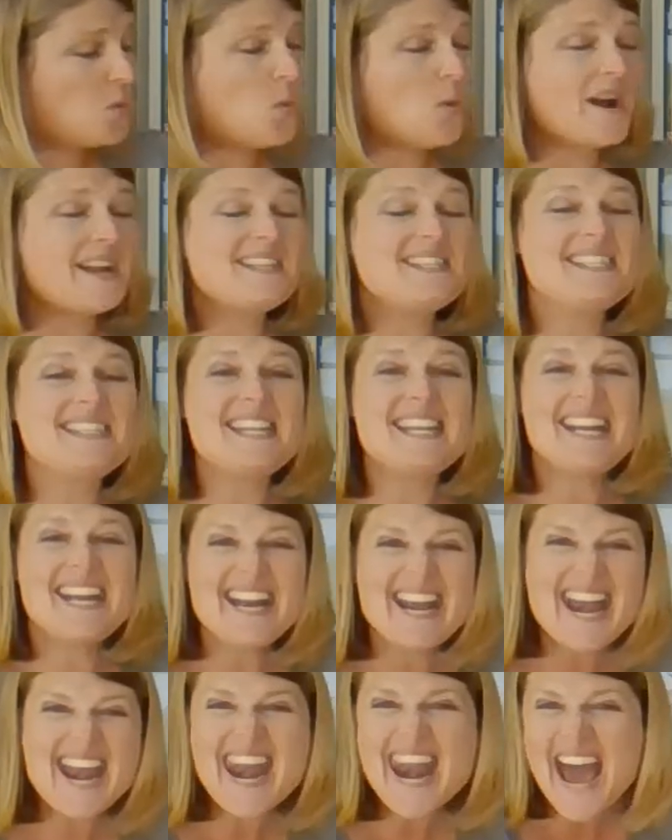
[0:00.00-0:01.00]

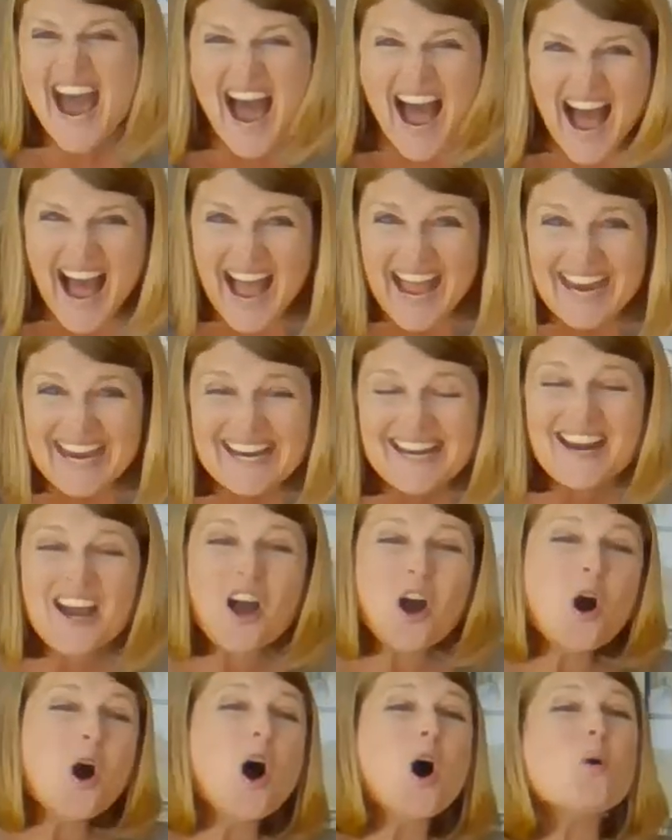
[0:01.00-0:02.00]
29.
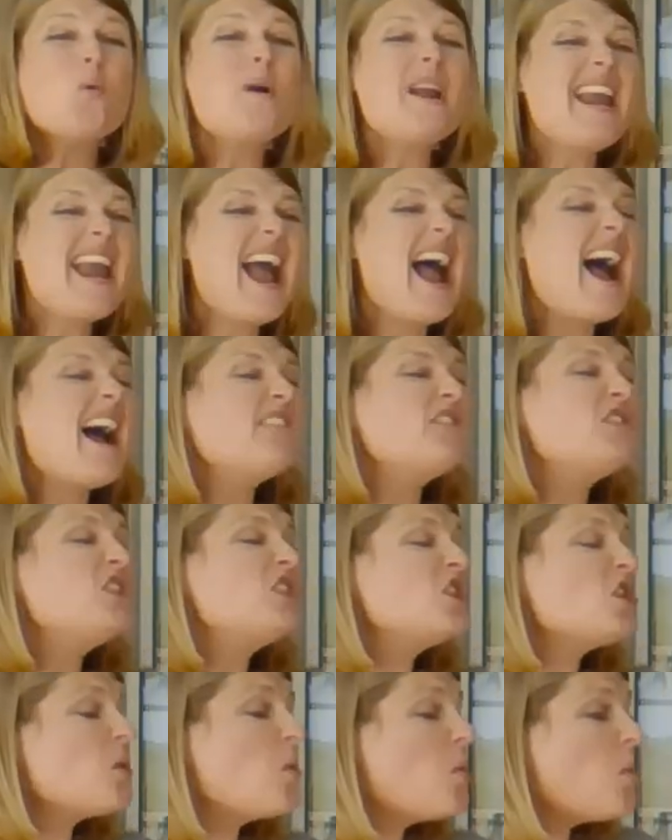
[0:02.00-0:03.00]
We have
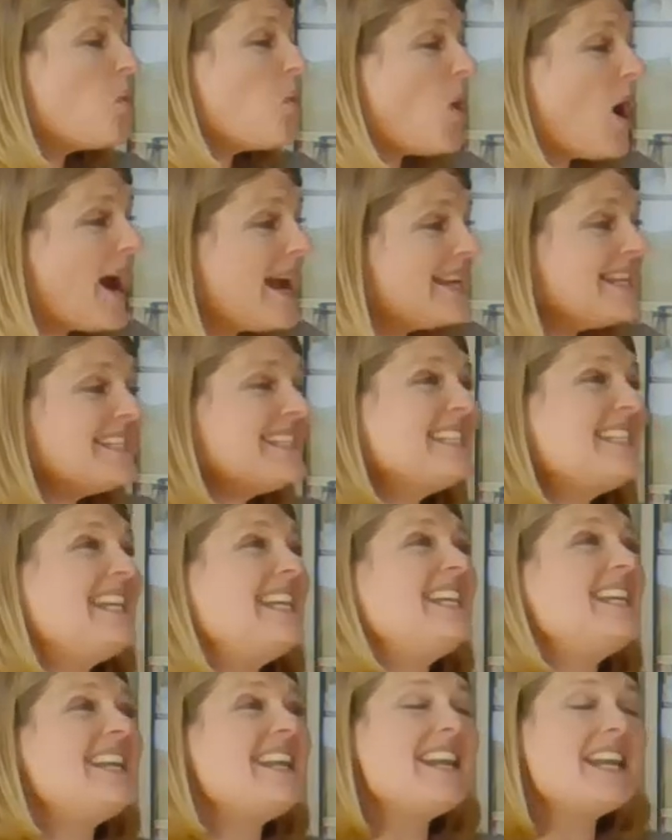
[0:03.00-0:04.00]

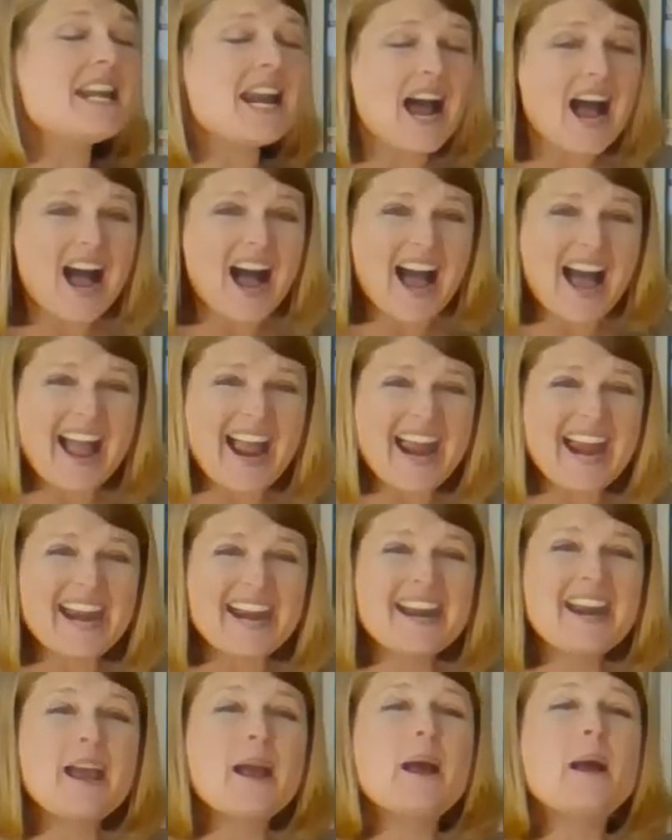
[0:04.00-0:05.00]

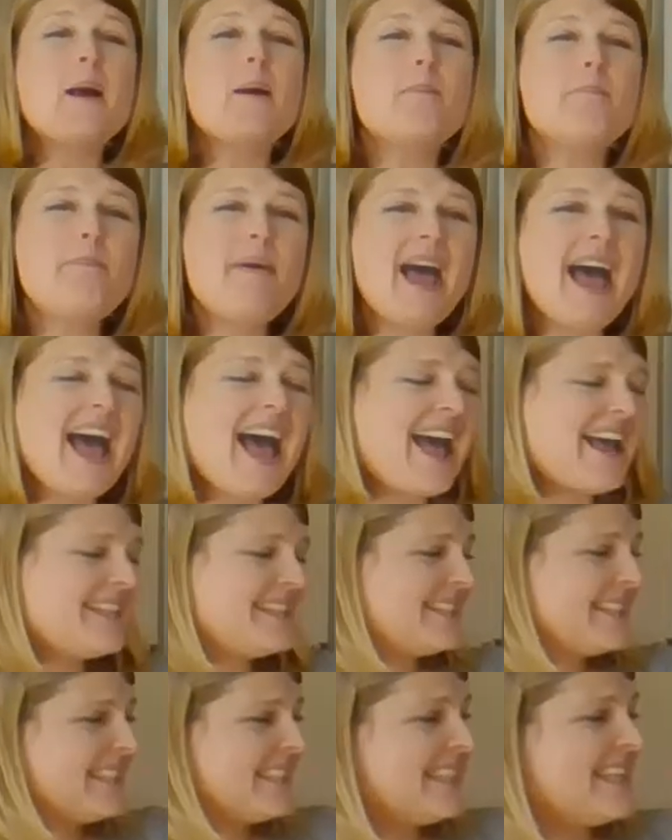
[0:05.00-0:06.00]
29
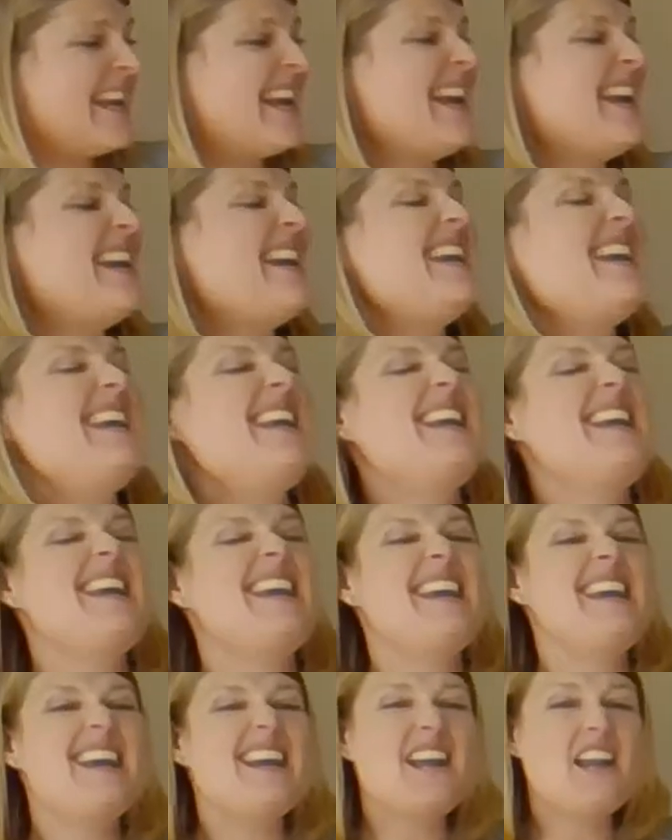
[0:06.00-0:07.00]
pets
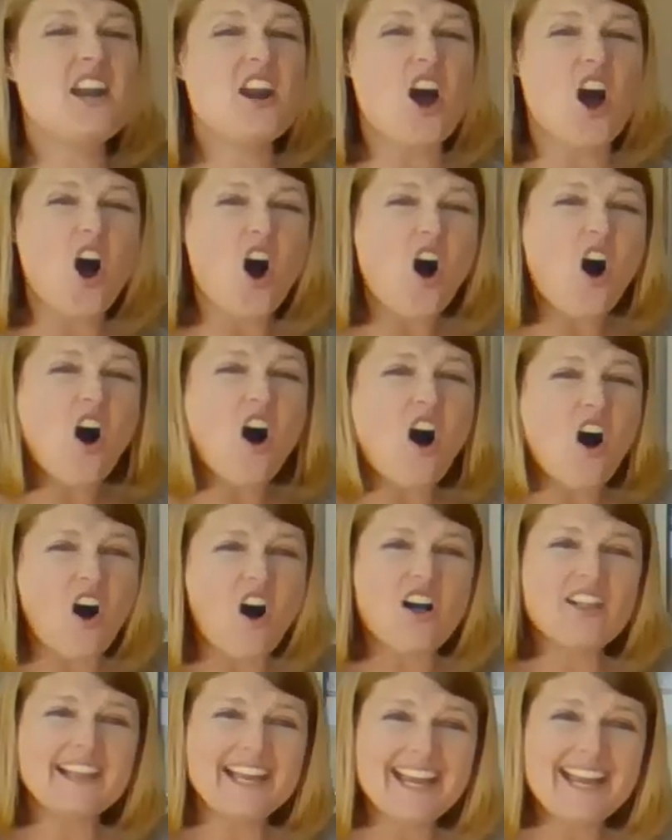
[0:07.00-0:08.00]
in
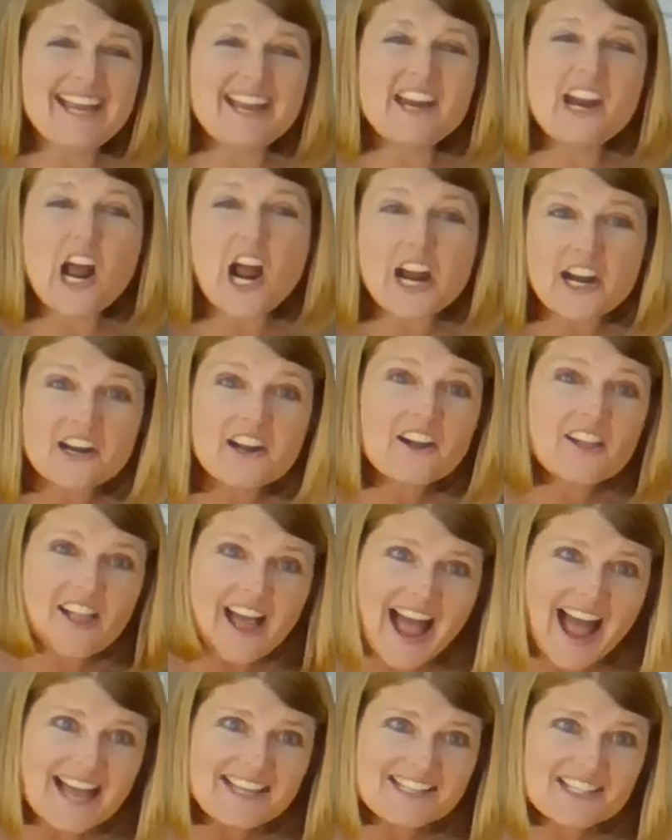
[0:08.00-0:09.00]
all in our
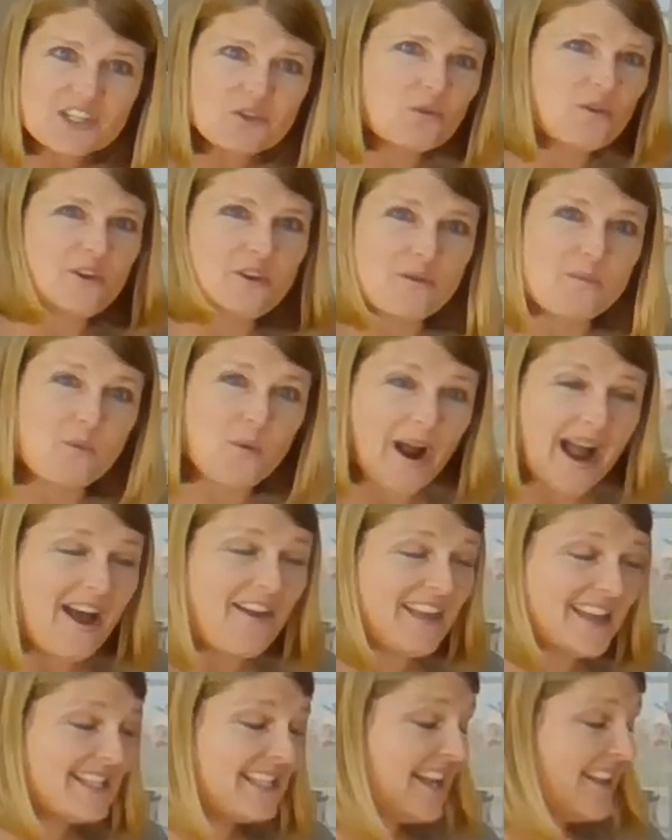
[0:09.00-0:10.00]
classroom.
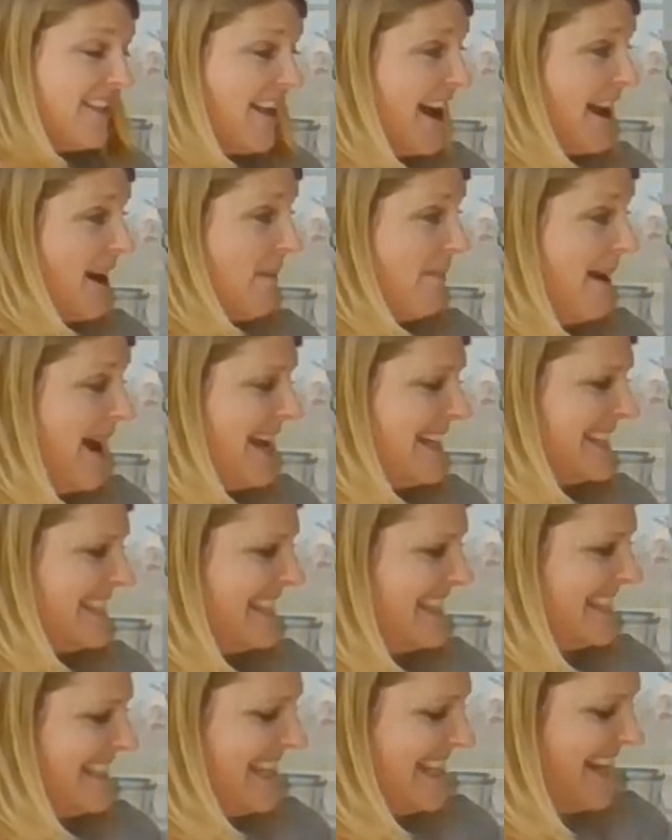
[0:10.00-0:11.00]
Wow, that's a lot of
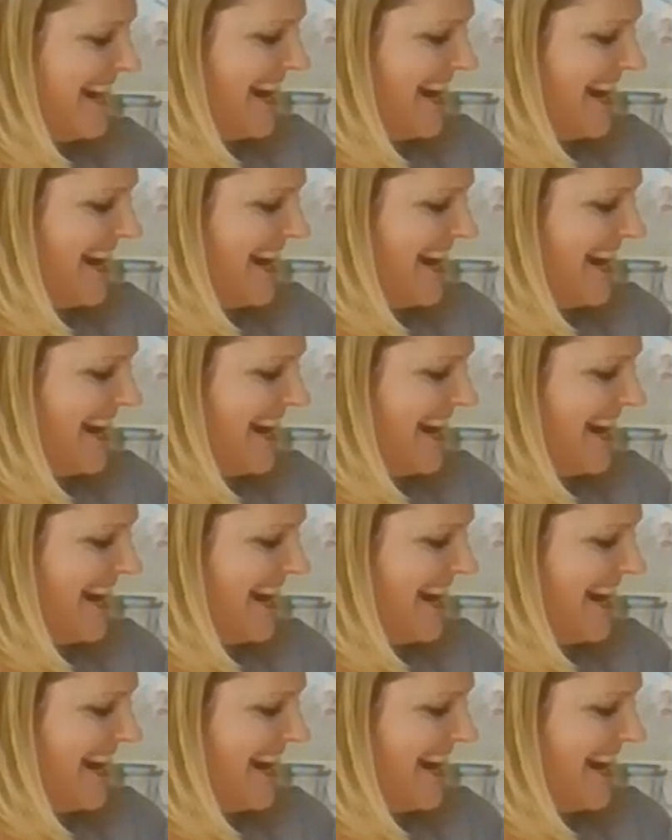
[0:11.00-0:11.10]
pets, isn't